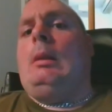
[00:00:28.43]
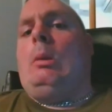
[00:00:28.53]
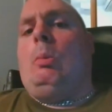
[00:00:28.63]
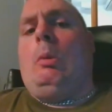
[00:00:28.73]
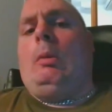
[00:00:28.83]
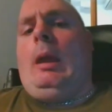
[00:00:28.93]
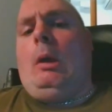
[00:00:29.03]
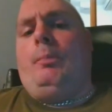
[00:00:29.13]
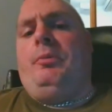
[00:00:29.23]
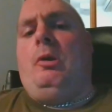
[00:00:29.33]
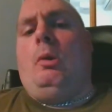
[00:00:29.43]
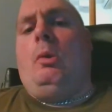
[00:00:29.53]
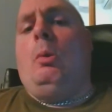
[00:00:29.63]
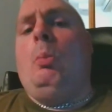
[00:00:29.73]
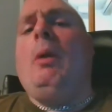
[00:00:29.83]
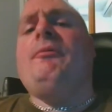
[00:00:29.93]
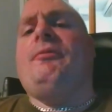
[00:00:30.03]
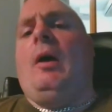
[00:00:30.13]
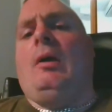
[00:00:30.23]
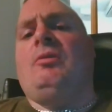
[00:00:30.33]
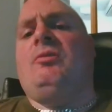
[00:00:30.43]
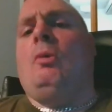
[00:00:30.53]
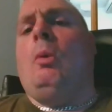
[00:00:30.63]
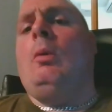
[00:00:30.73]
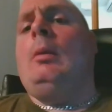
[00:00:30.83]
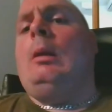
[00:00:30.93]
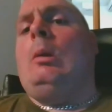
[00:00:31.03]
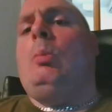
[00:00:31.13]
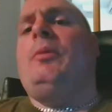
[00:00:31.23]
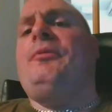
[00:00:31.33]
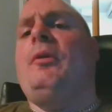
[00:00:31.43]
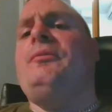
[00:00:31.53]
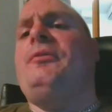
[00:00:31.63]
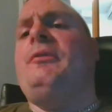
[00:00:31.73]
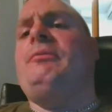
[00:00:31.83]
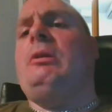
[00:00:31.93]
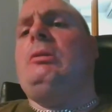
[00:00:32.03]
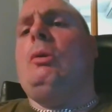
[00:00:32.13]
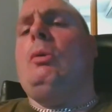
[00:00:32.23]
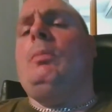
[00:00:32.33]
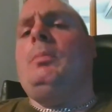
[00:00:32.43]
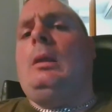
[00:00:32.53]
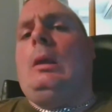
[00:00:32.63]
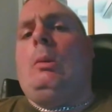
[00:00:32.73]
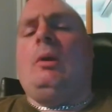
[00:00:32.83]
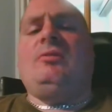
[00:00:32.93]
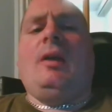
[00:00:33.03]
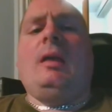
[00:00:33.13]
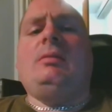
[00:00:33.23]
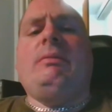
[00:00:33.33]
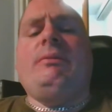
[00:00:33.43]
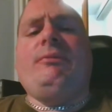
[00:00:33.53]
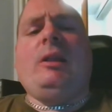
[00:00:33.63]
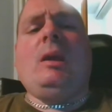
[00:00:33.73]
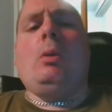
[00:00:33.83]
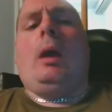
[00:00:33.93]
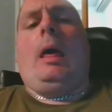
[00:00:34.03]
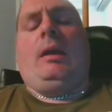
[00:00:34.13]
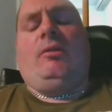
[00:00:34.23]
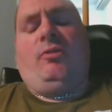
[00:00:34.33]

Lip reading: will help you with that. So without further ado, let's get into the video, guys.